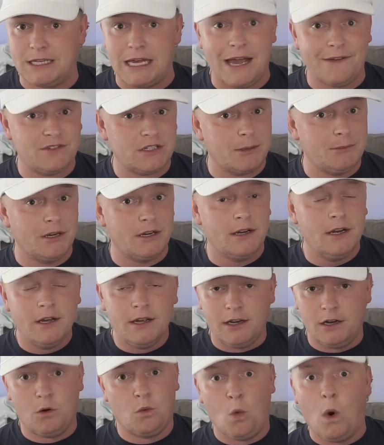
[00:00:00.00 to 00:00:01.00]
They have some,
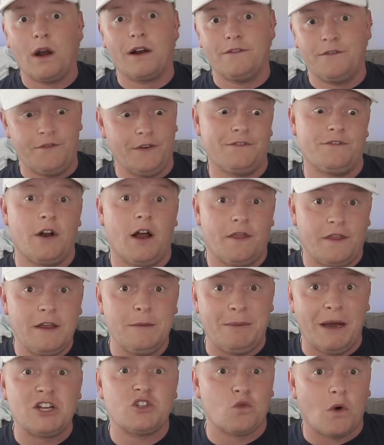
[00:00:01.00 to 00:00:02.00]
you know, one of, if not the
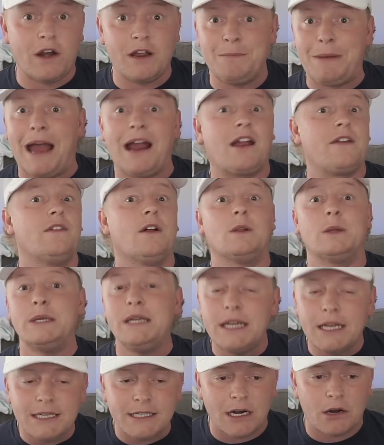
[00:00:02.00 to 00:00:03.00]
best running back in the
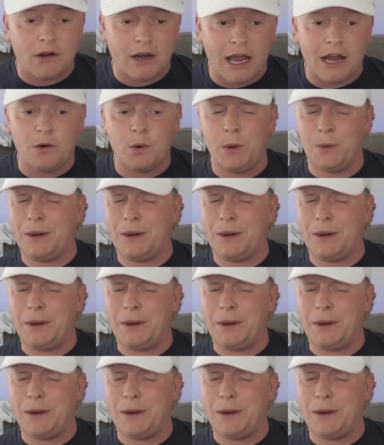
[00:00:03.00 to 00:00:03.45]
league in Derrick Henry.